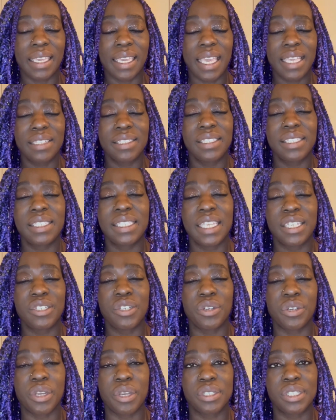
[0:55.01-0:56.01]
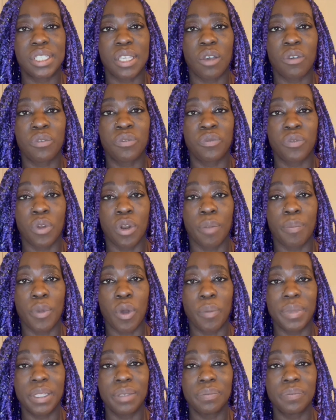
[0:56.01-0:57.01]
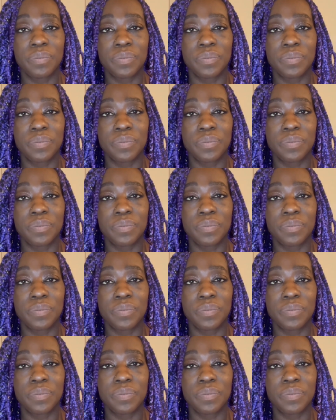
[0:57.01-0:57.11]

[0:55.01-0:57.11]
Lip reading: and center yourself for a moment.